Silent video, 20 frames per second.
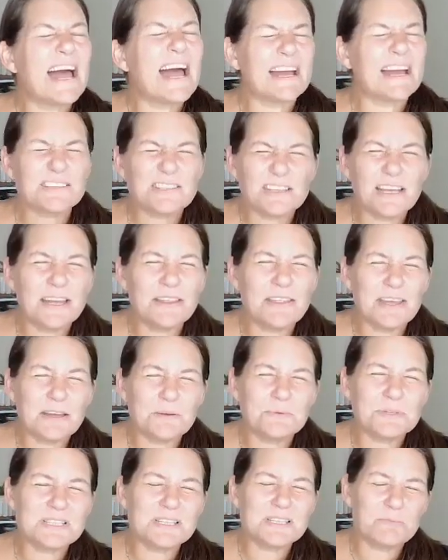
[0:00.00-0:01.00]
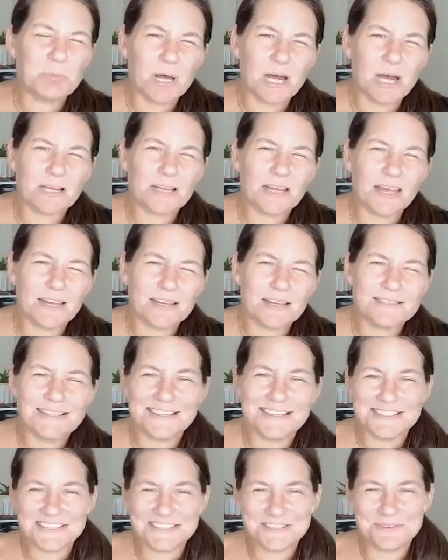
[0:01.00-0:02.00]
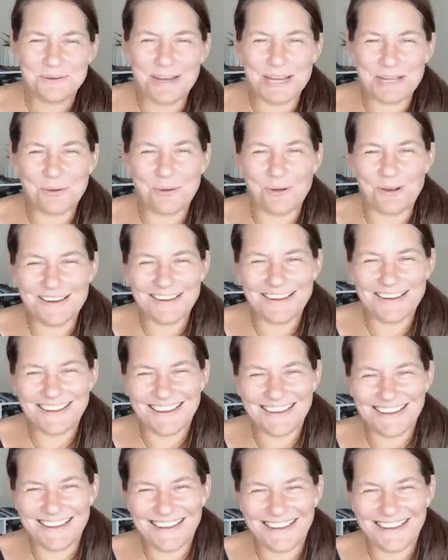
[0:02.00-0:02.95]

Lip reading: Actually, I think it was the podcast I just recorded.